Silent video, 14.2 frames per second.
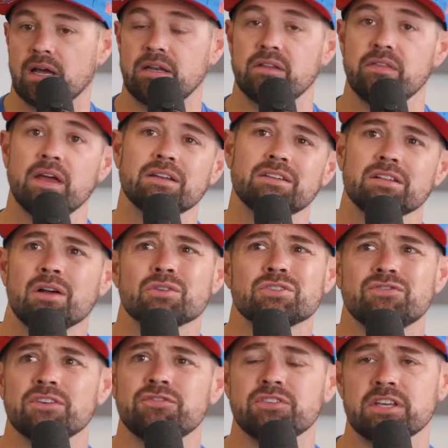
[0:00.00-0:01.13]
I did that till I was
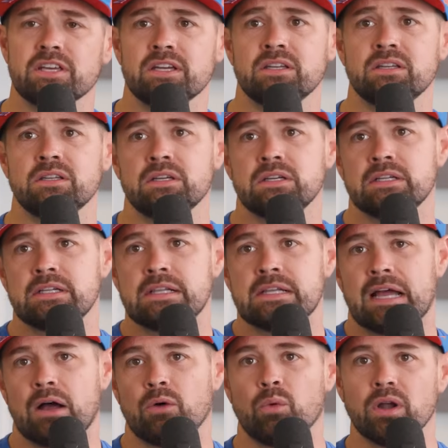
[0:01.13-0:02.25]
15.
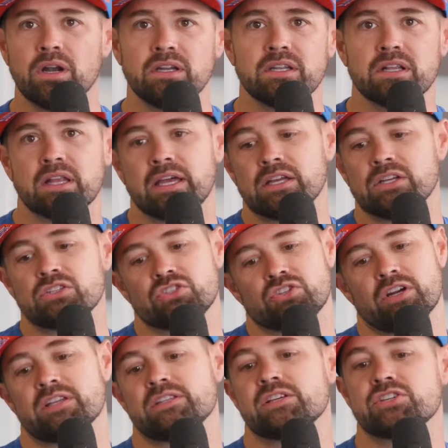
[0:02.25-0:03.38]
I wanted to like
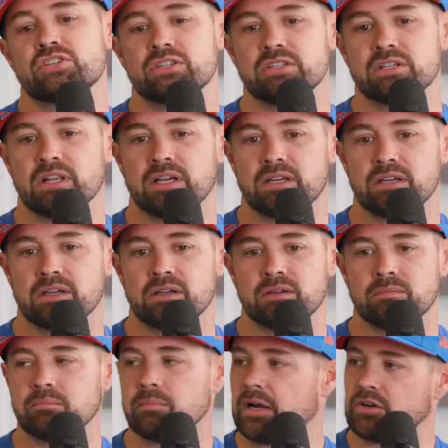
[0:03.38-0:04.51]
transition to like
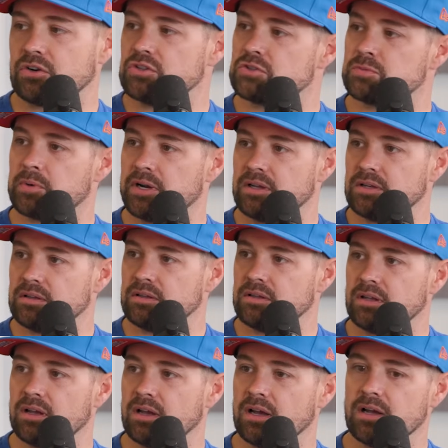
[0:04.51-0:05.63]
a micro sprint.
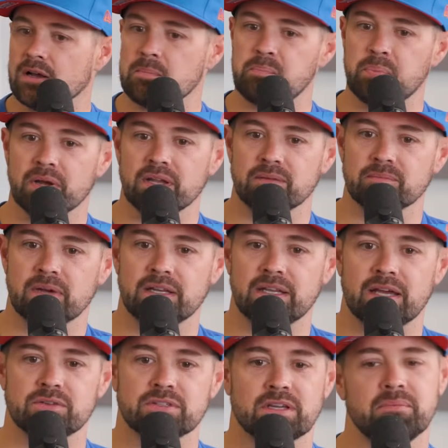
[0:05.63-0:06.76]
But my
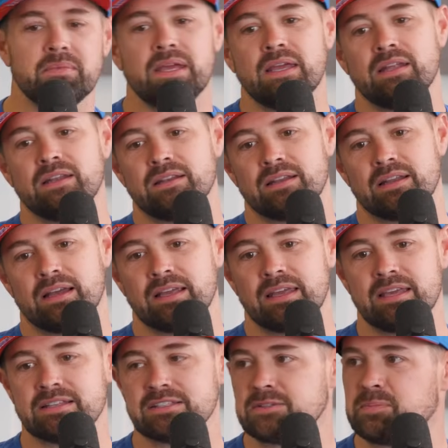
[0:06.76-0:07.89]
dad was like, man, I
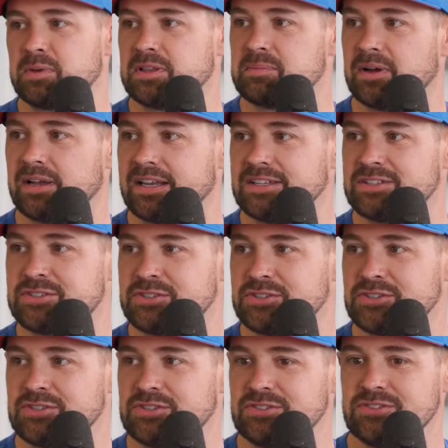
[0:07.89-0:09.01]
can't spend the money to
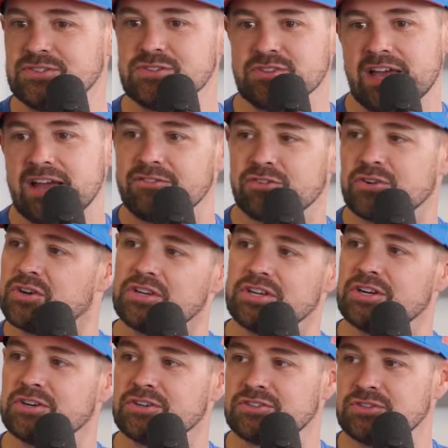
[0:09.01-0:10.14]
do that for a
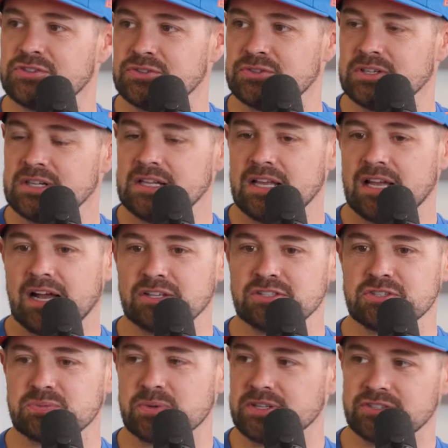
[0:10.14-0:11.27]
year or two. I'll
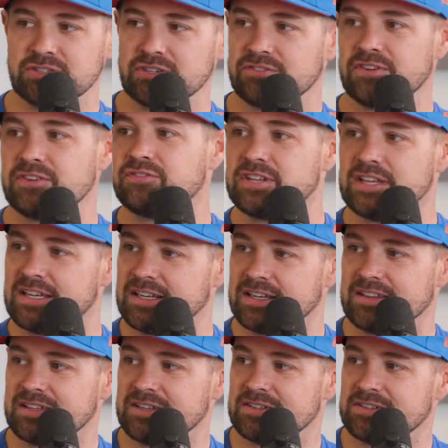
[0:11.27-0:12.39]
just wait till you're 15
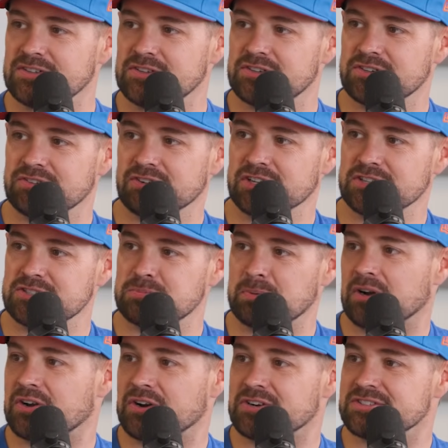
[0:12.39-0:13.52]
and then you can run
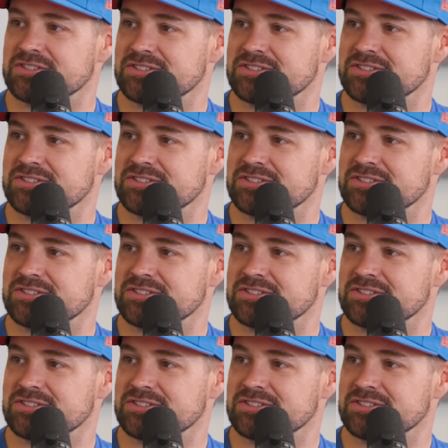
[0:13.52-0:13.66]
sprint cars.